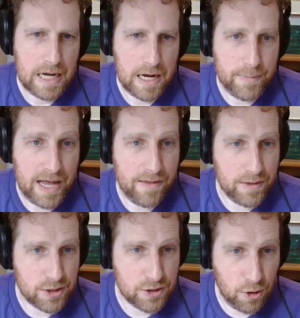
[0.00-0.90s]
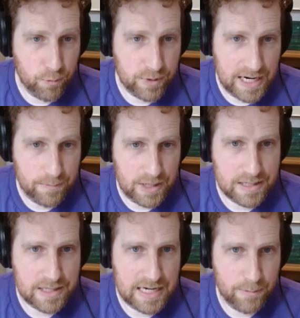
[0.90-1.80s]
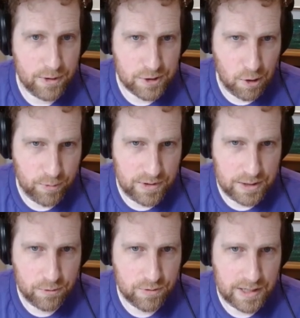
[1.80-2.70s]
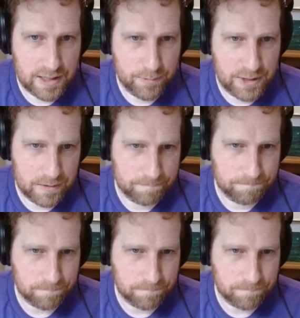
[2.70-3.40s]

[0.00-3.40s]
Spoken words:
And the scope name is the name of the scope that you created up here.